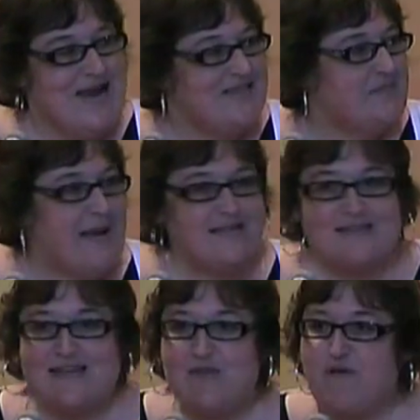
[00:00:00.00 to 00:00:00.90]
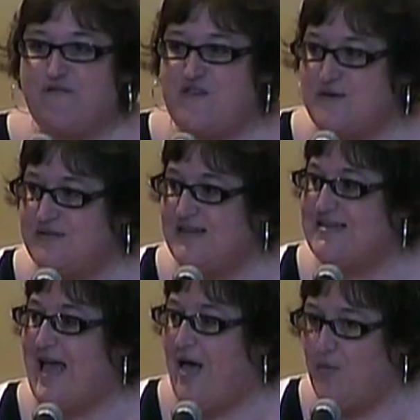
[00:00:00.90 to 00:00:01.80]
He's basically
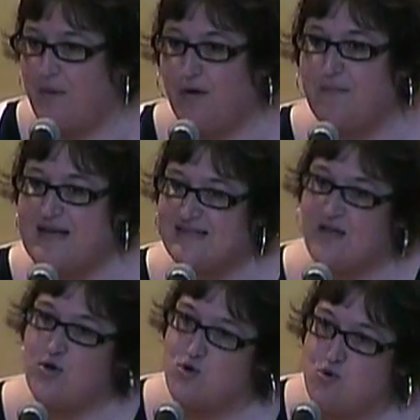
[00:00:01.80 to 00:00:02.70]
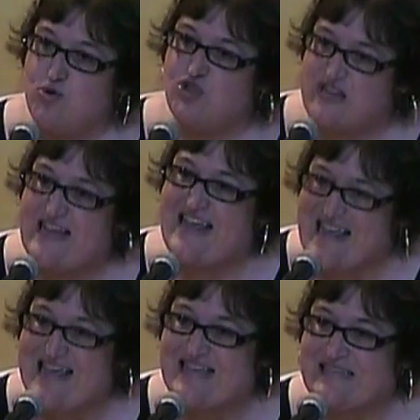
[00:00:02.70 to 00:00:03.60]
refusing to help her based on who she
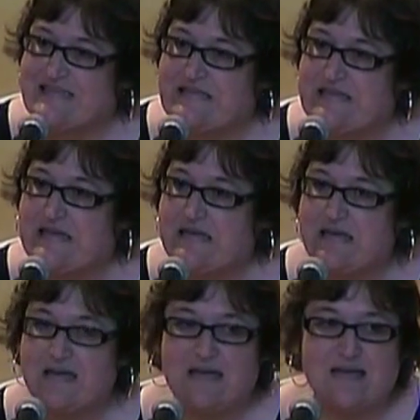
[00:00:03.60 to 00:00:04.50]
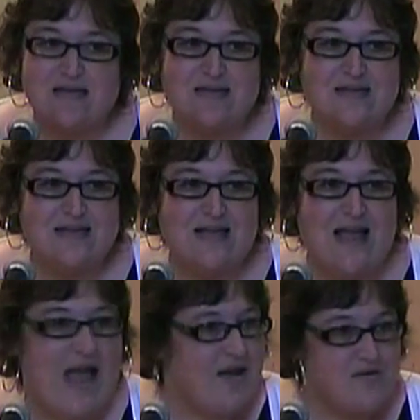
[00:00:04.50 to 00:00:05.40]
is.
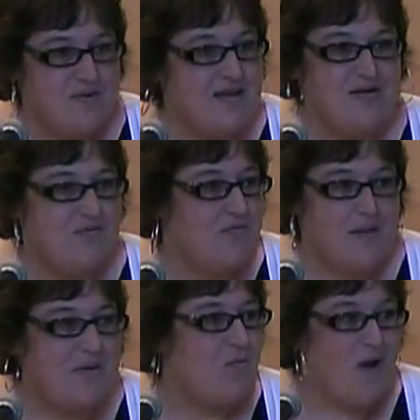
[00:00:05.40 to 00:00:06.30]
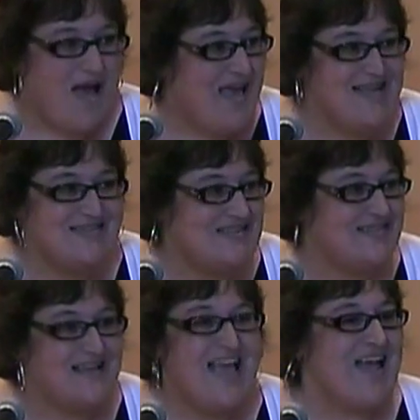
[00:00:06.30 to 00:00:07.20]
Why is
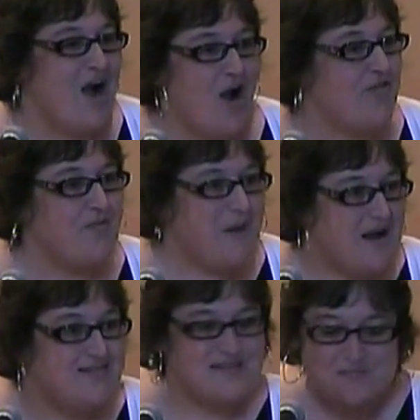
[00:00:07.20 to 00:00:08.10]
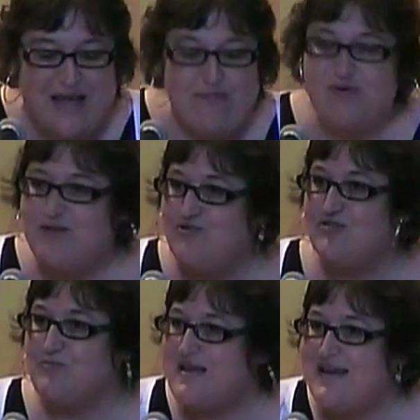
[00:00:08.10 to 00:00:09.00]
this? Are there parts of the Bible where you
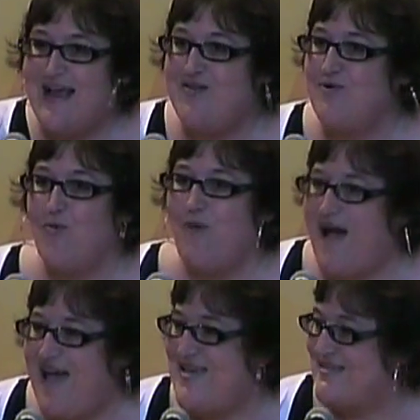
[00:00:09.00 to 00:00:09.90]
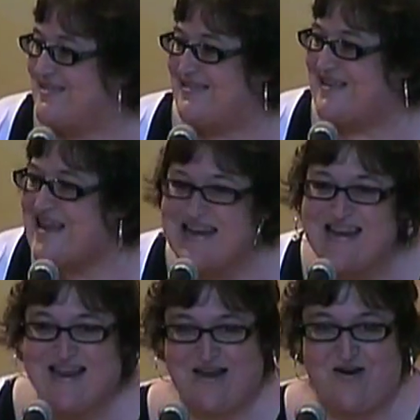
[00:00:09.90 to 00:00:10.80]
just read it and you go, why is this
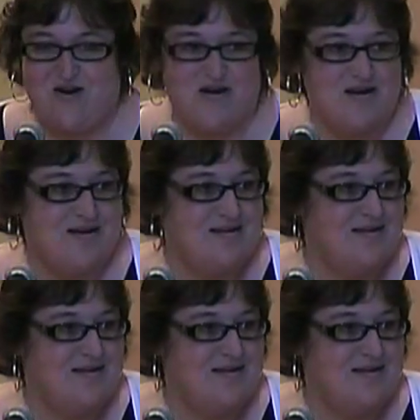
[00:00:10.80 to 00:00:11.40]
in here?